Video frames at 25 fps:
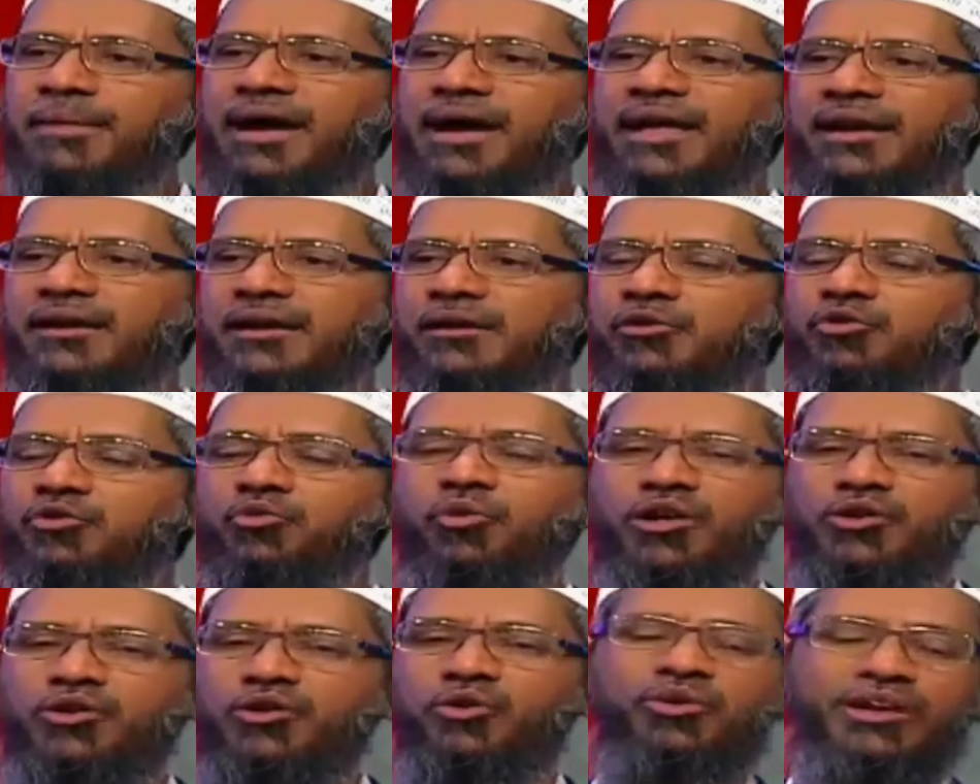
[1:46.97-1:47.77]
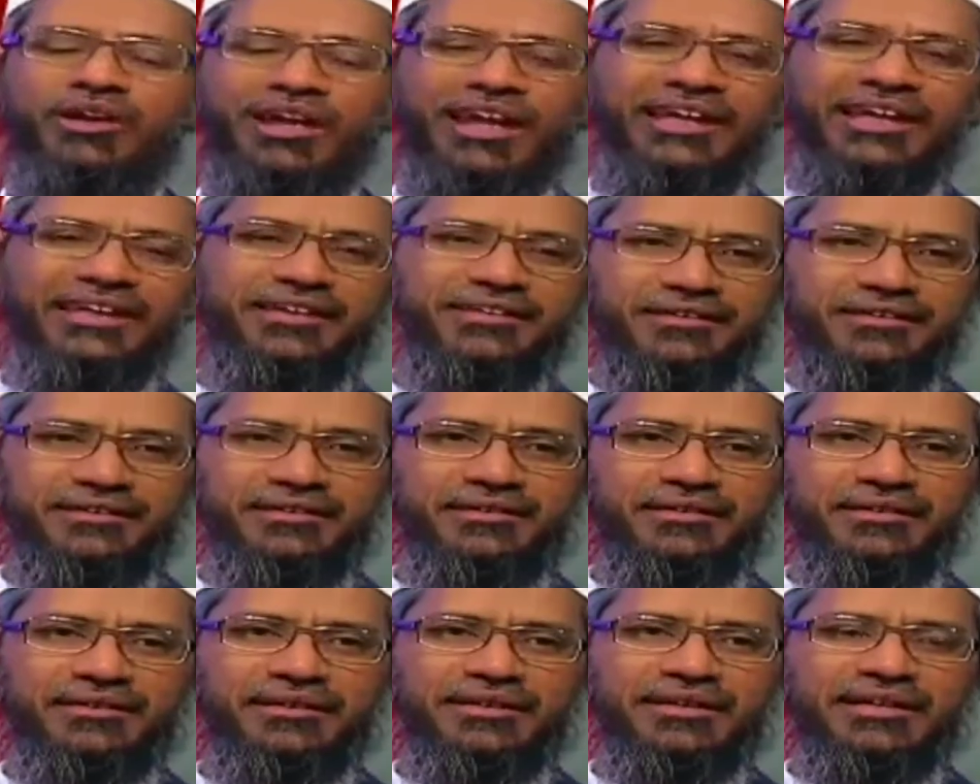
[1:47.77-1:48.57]
a man who I don't like.
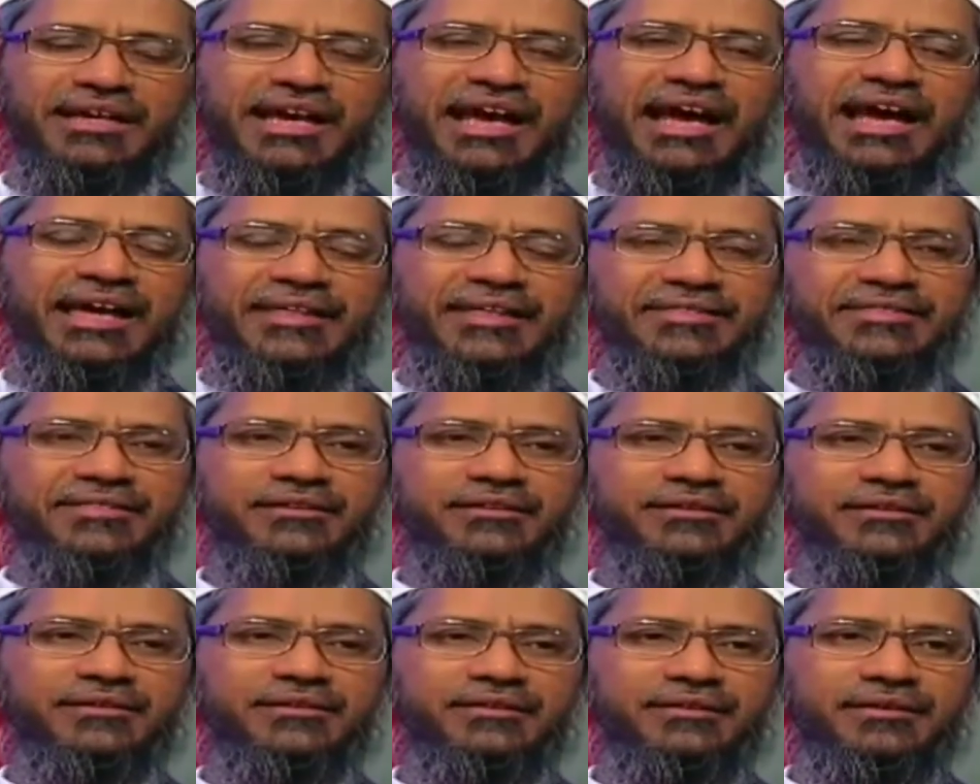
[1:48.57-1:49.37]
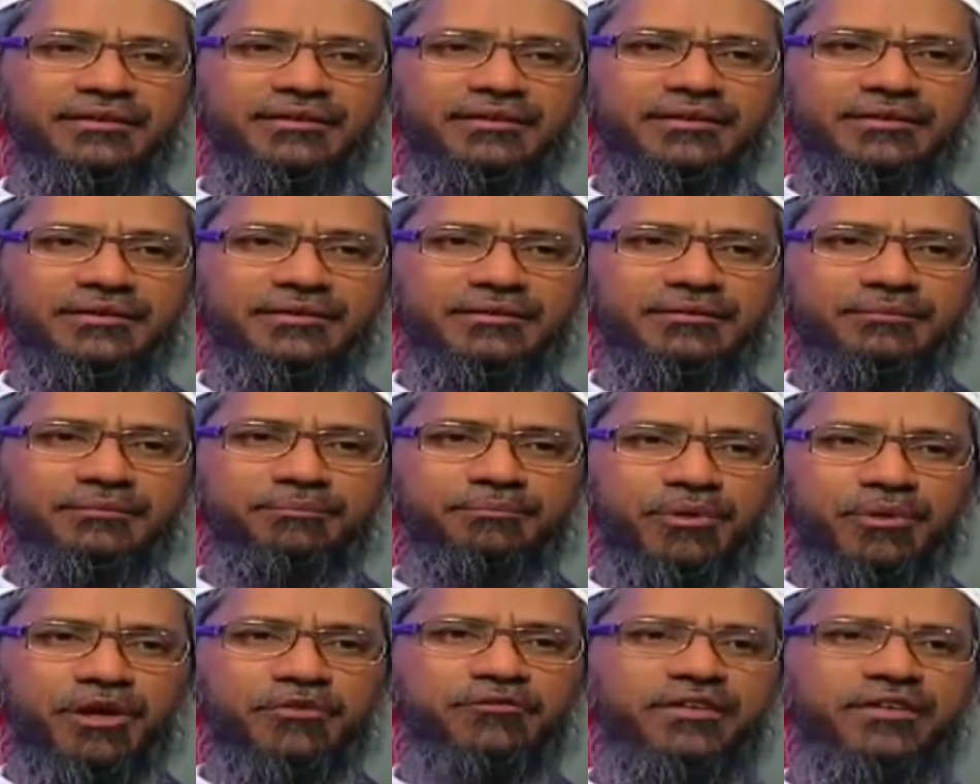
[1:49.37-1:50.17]
And the
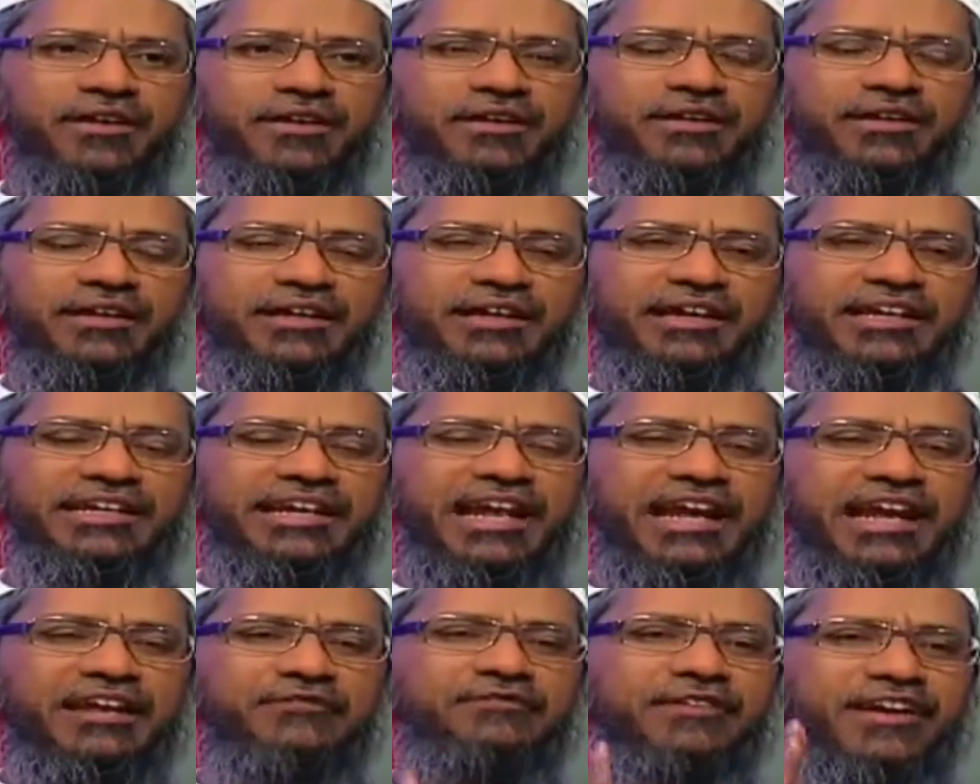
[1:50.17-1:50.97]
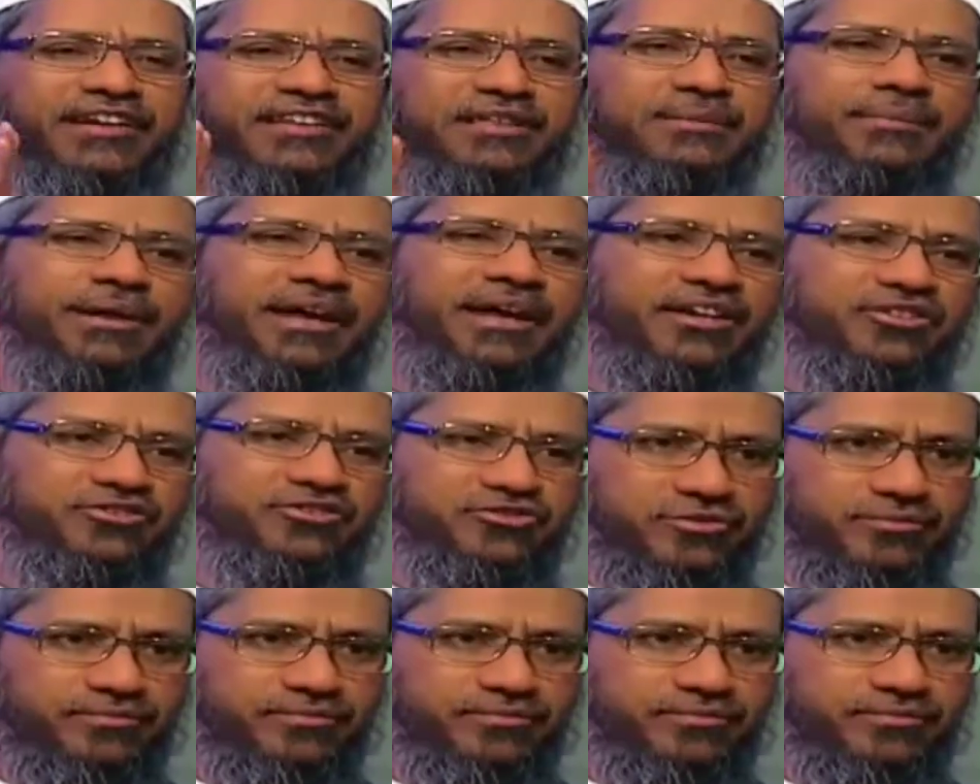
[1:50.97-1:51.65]
Prophet nullified the marriage.